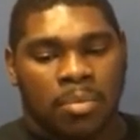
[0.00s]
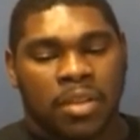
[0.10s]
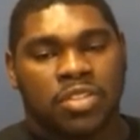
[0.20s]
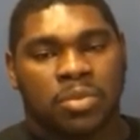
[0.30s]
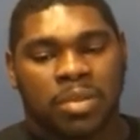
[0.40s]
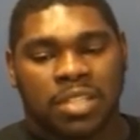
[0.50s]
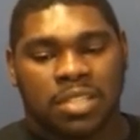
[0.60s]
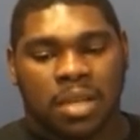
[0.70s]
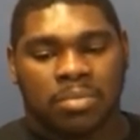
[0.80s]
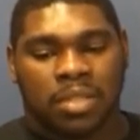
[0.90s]
This should be
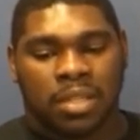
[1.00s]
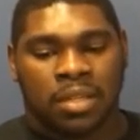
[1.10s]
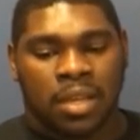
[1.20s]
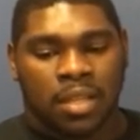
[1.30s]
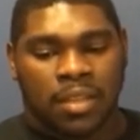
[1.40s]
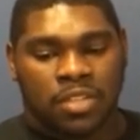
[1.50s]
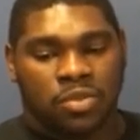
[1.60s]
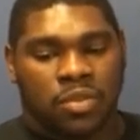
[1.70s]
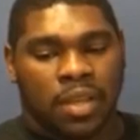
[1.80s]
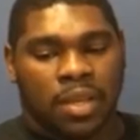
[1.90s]
something that
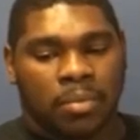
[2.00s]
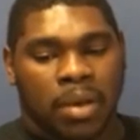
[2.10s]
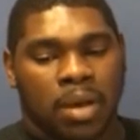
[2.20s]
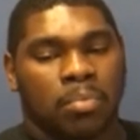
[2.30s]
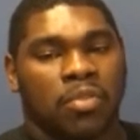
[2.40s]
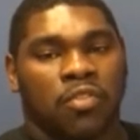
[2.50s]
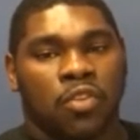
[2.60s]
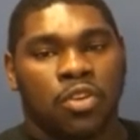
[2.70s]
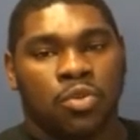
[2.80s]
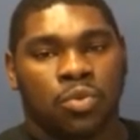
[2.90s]
you think about
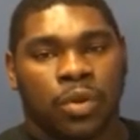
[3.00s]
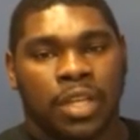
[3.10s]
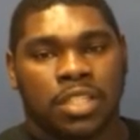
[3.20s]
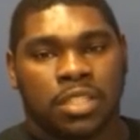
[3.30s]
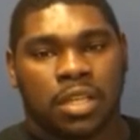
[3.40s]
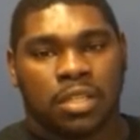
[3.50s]
before you reach